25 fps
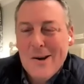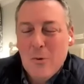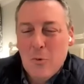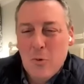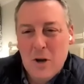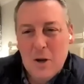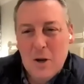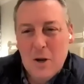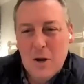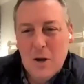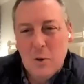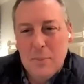
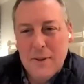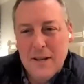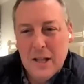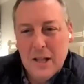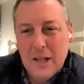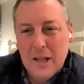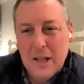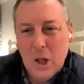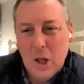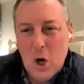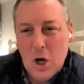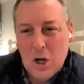we will be
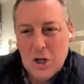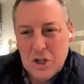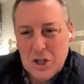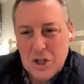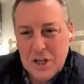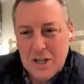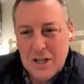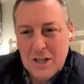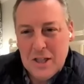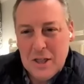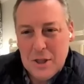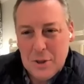
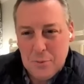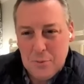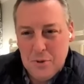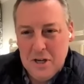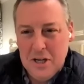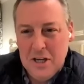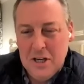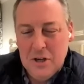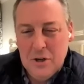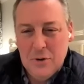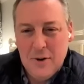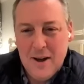launching
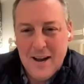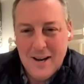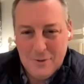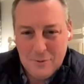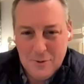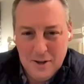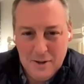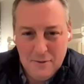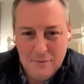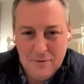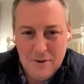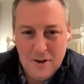three new
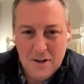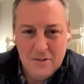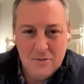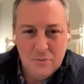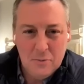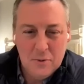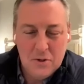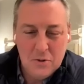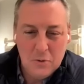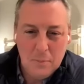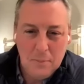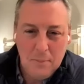equity funds,
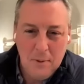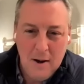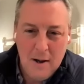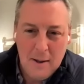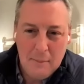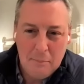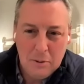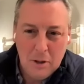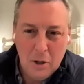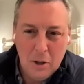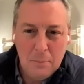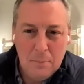which will
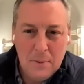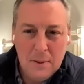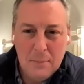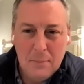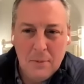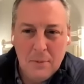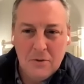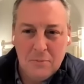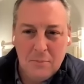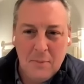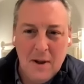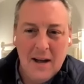probably blow
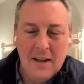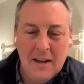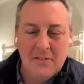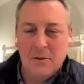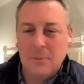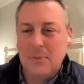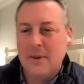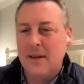people's minds.